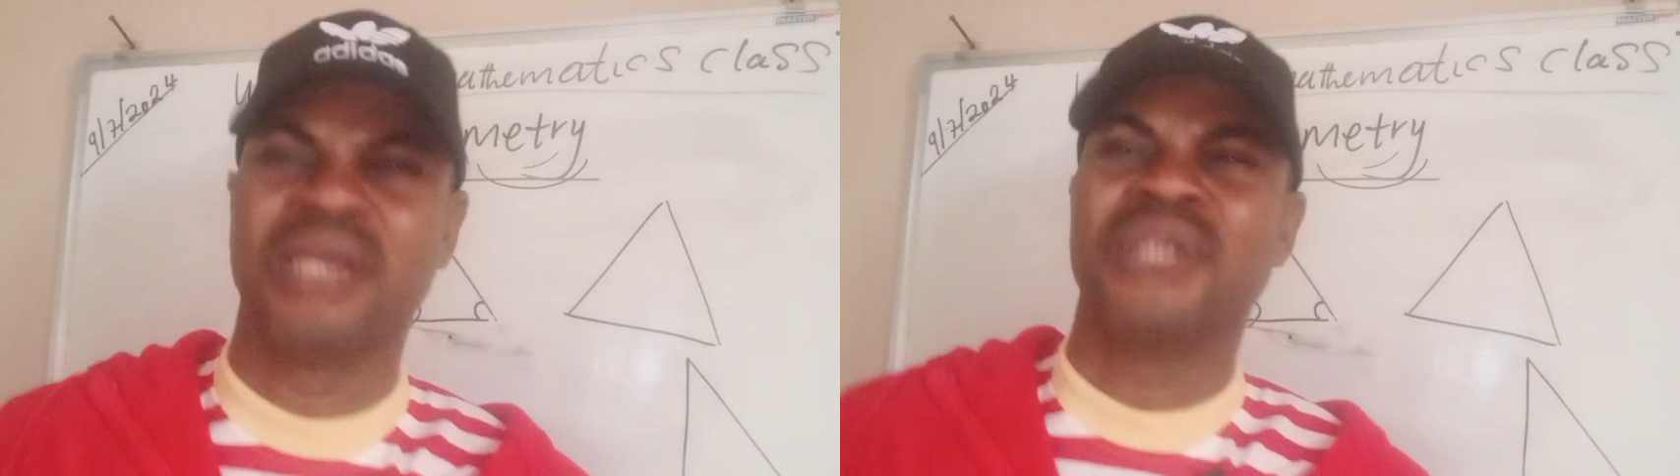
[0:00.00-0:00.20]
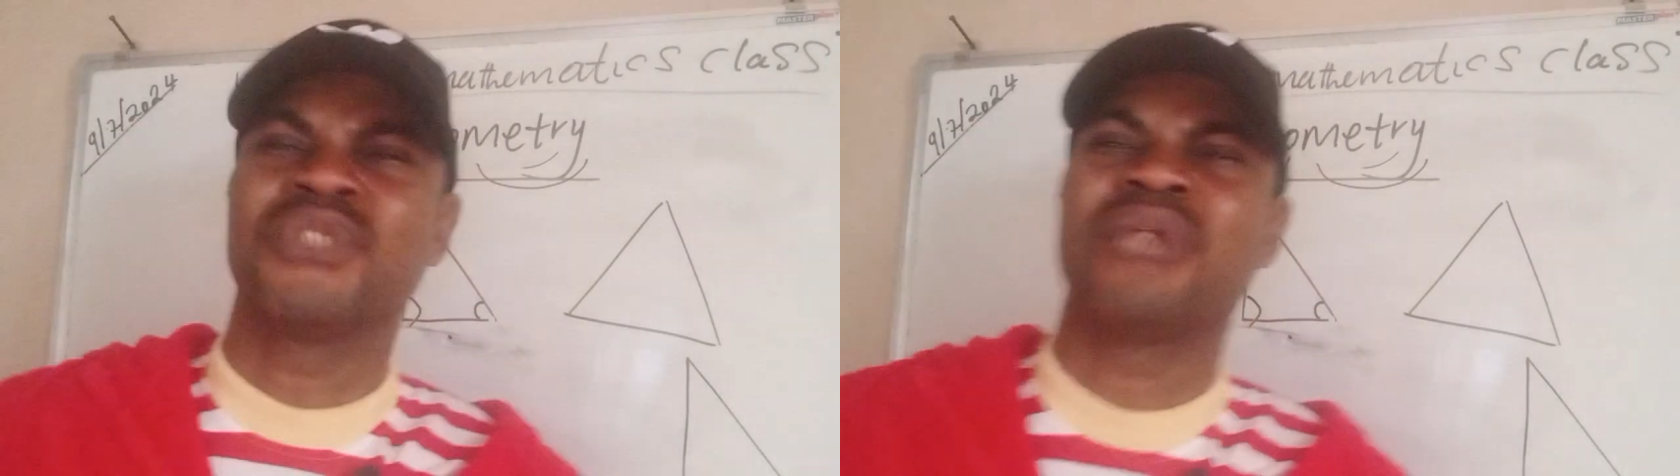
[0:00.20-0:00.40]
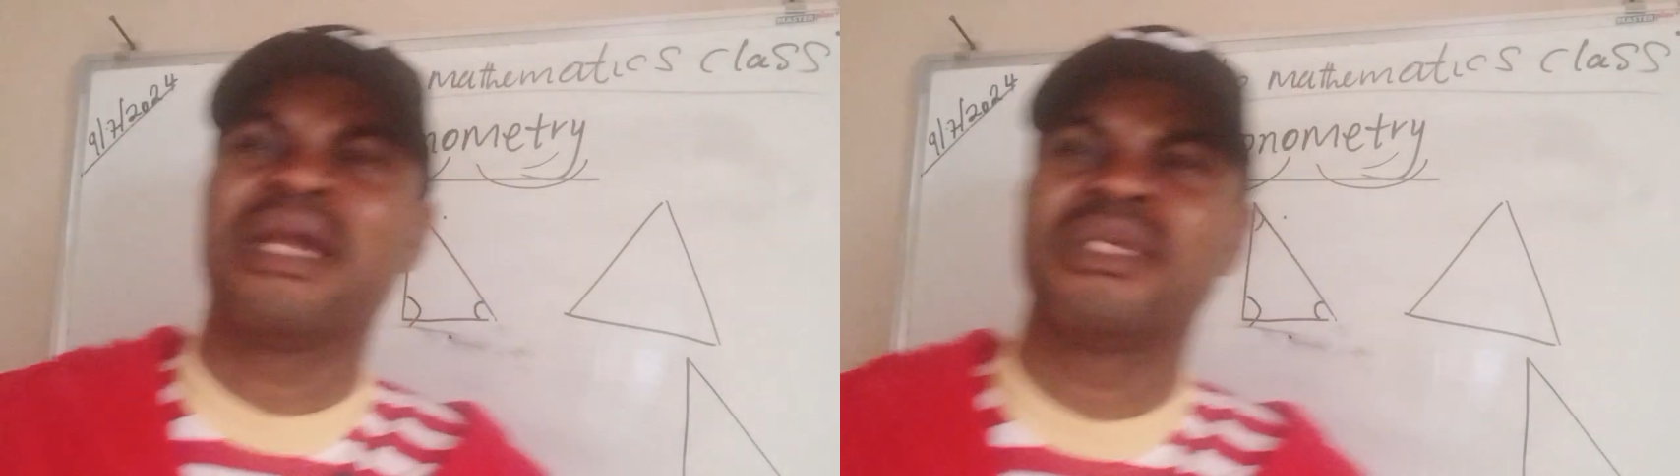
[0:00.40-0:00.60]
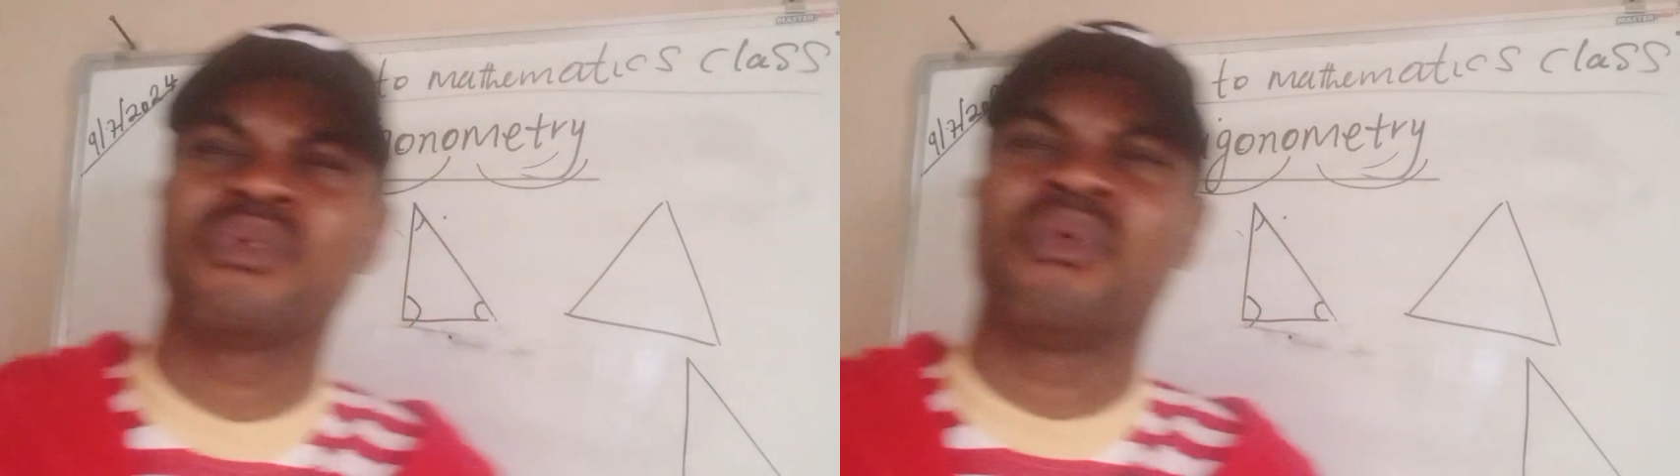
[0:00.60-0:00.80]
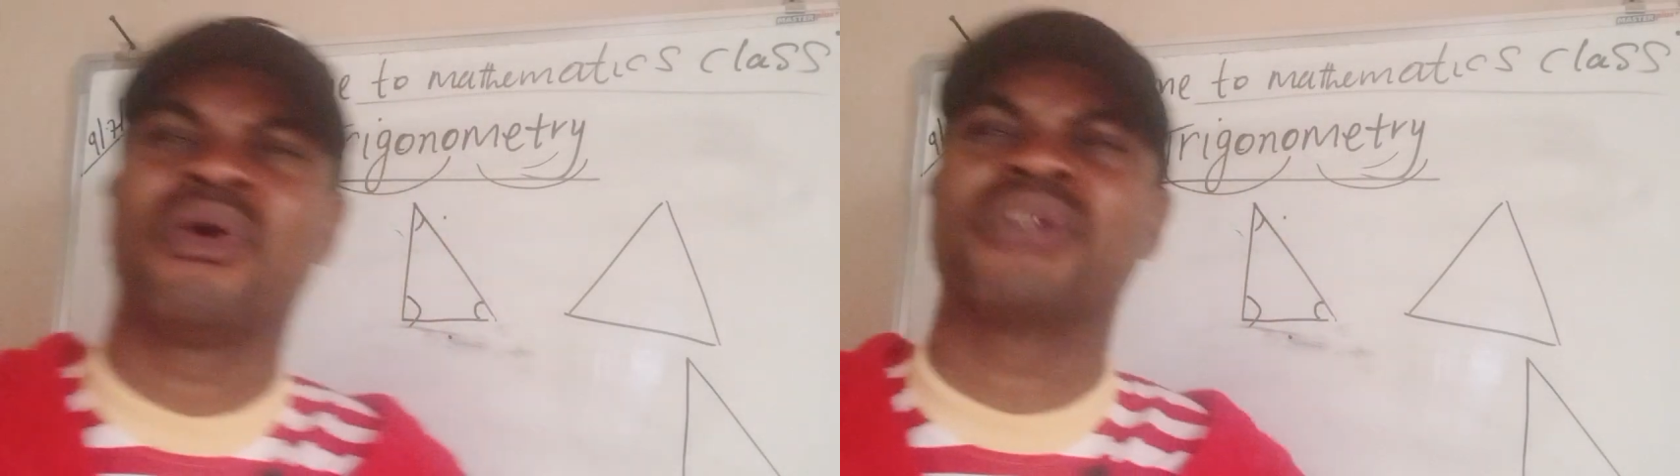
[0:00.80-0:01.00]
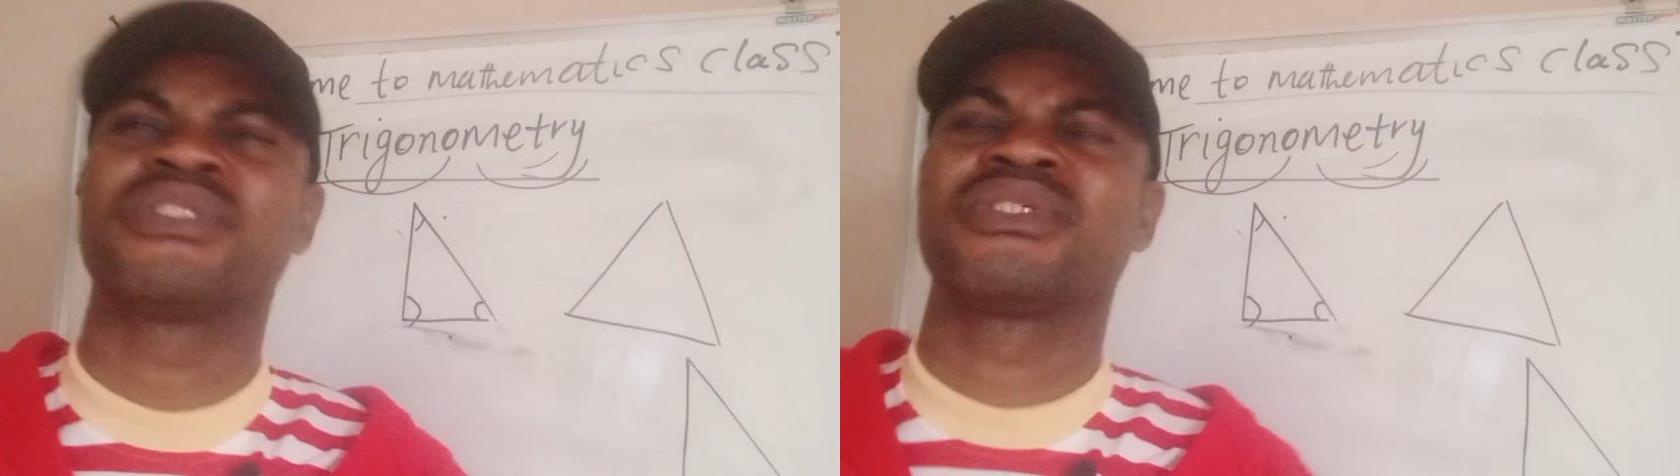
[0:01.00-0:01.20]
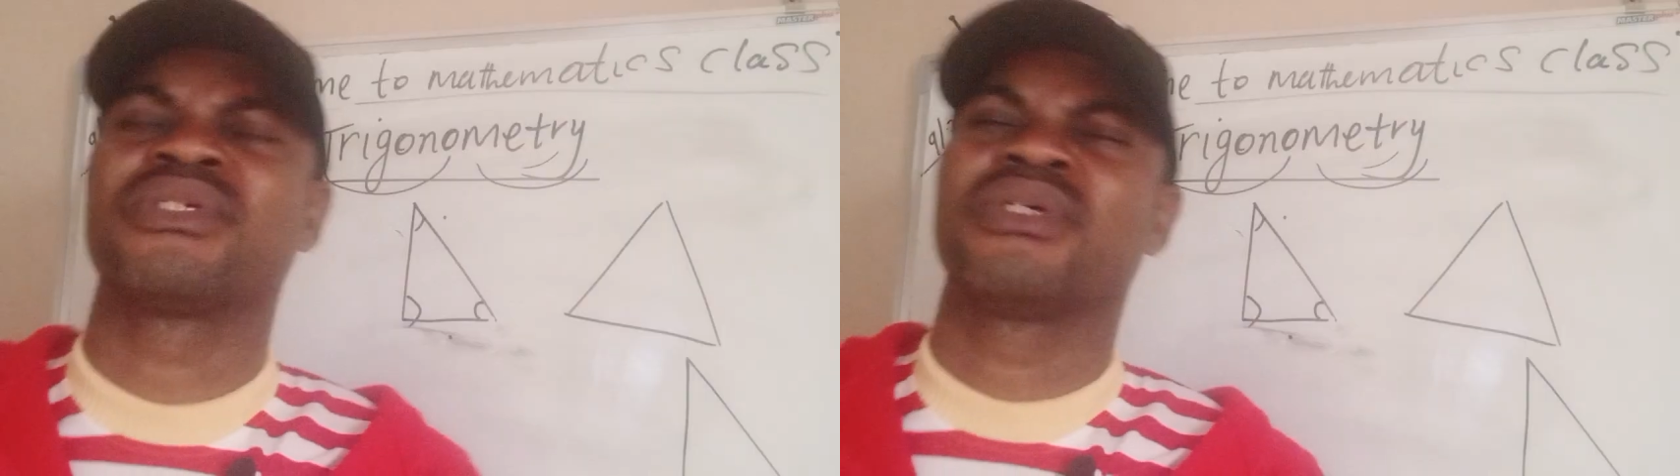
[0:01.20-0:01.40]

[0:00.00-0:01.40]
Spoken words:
So that is what